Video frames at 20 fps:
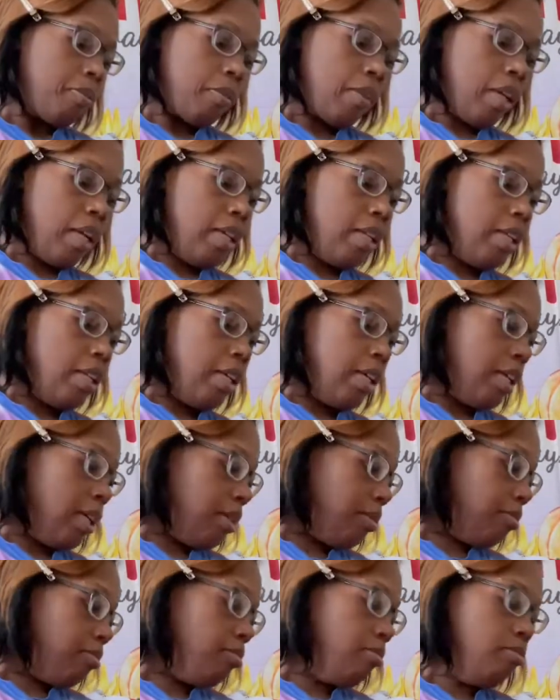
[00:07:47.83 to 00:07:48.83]
And
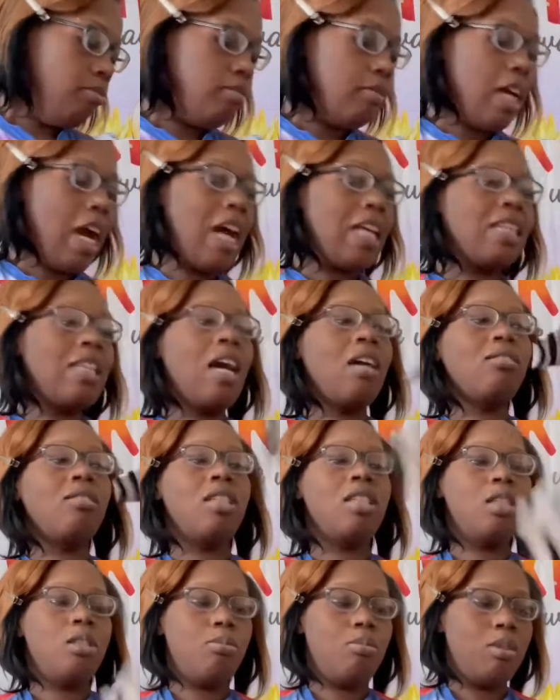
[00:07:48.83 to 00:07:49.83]
then I thought
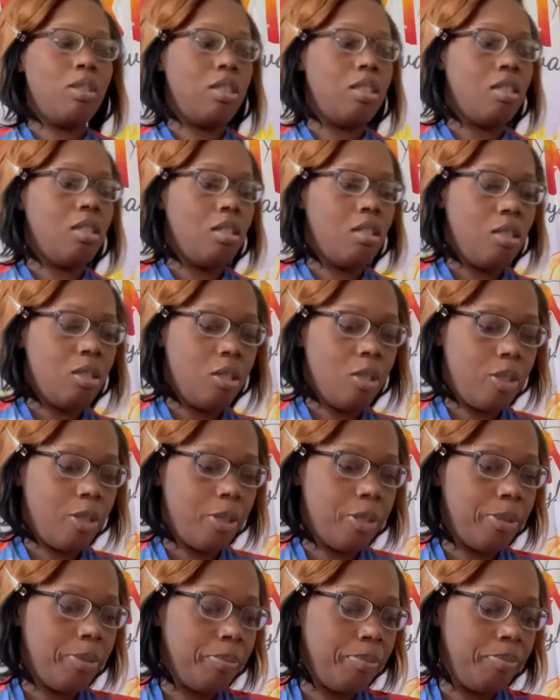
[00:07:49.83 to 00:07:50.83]
this was a
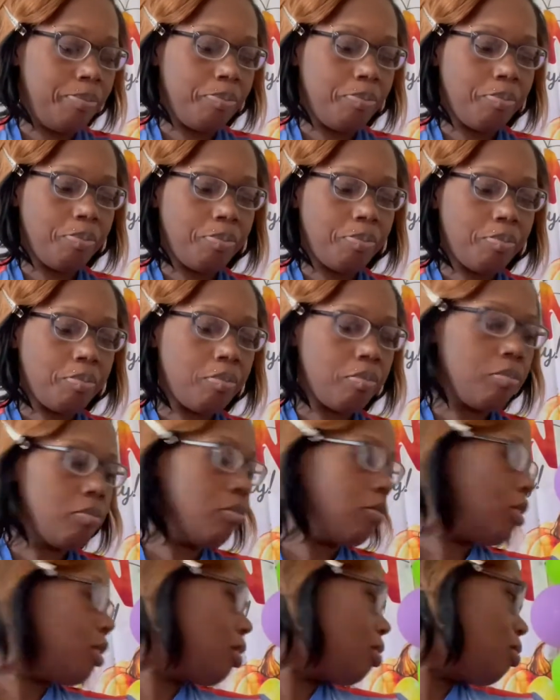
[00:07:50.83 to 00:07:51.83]
um
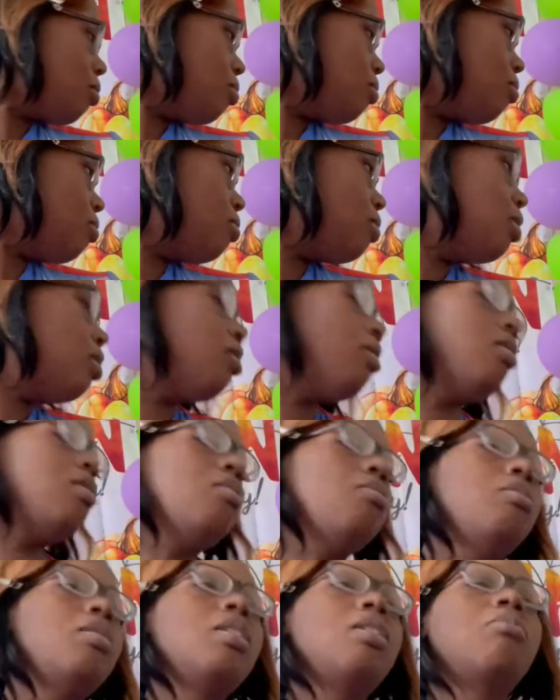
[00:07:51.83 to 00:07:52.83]
uh-uh,
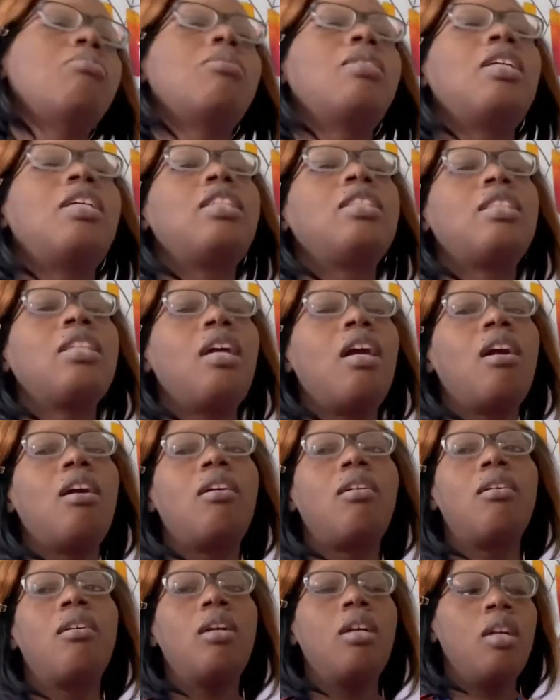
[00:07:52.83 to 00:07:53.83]
what's the things called?
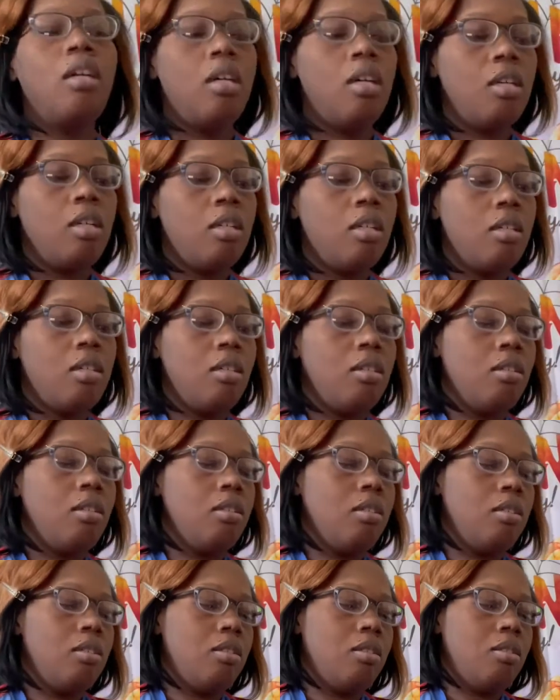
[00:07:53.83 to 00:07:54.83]
Uh,
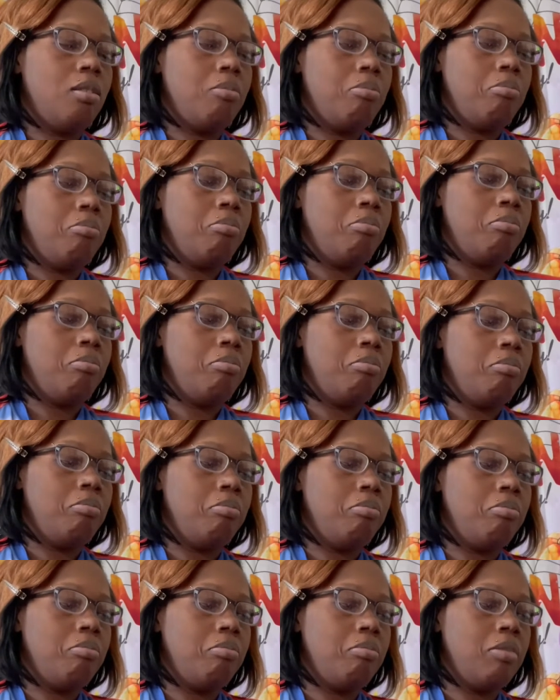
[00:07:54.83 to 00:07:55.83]
um
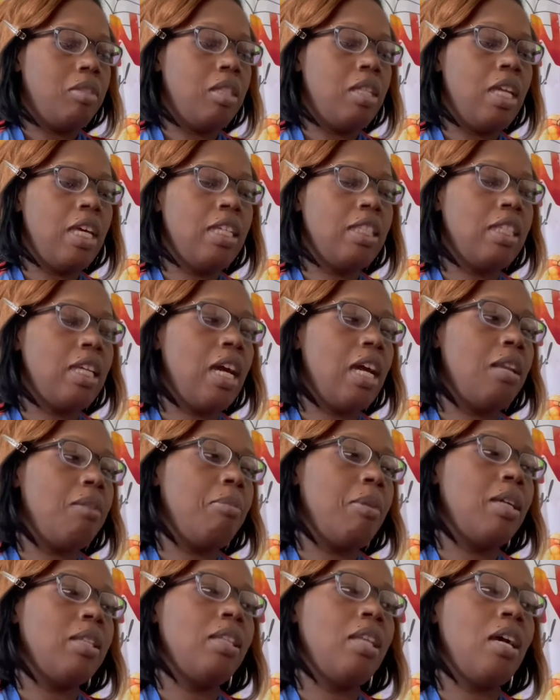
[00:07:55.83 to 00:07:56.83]
the next item
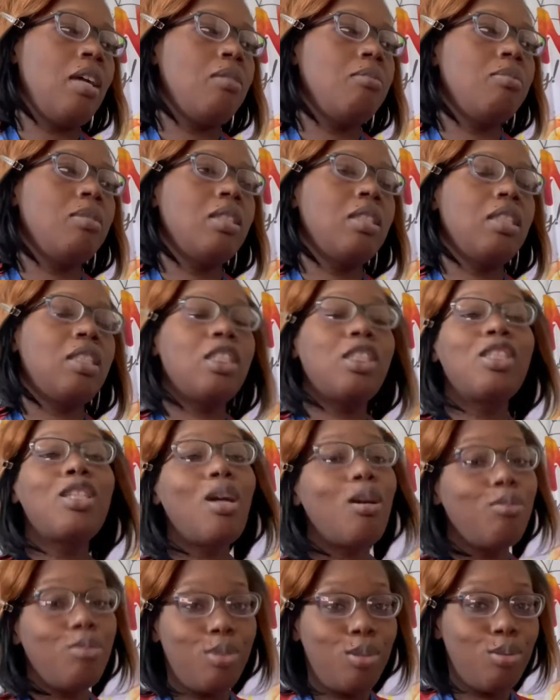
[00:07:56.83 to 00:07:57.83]
I thought it was a
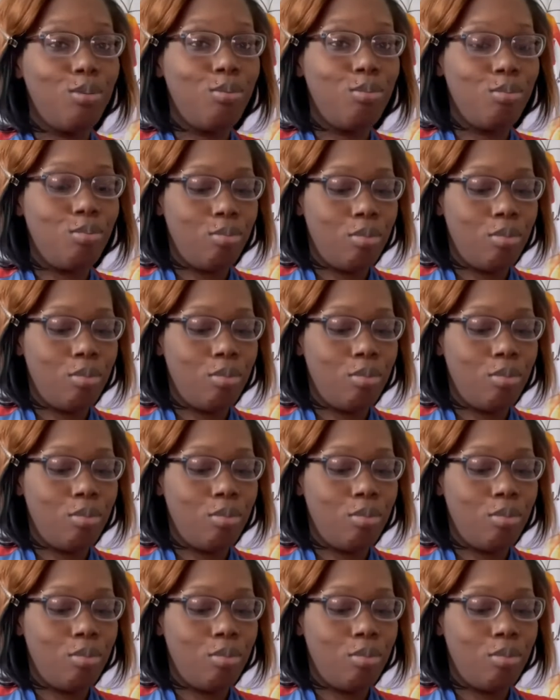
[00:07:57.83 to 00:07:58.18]
snowsuit.